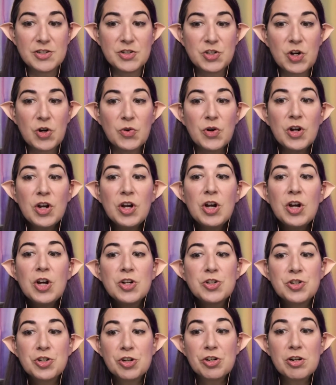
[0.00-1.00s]
So
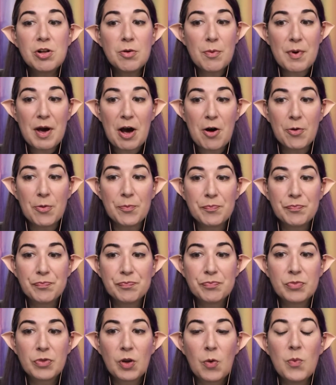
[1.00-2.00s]
journal about
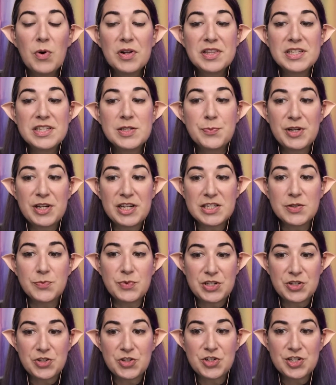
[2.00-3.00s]
what this place
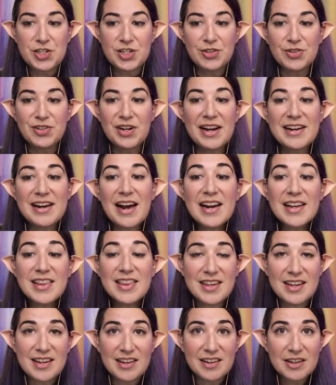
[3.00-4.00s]
means to you. And I
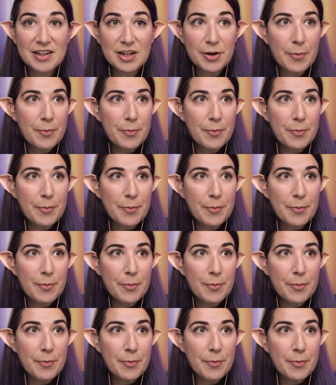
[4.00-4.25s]
think